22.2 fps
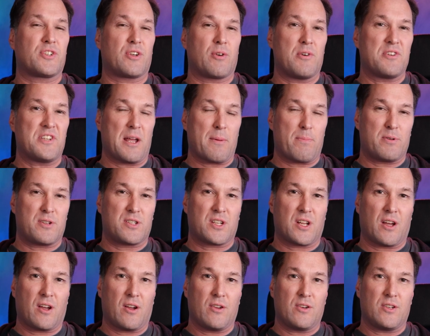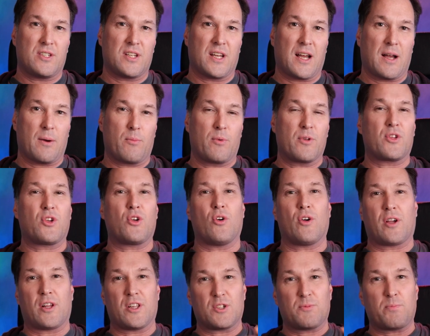series episode with
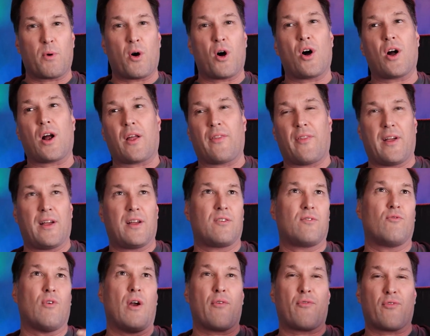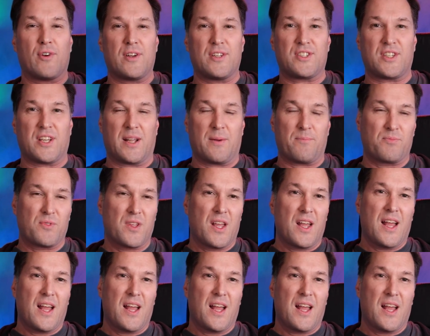Kirk and Spock, and they're referencing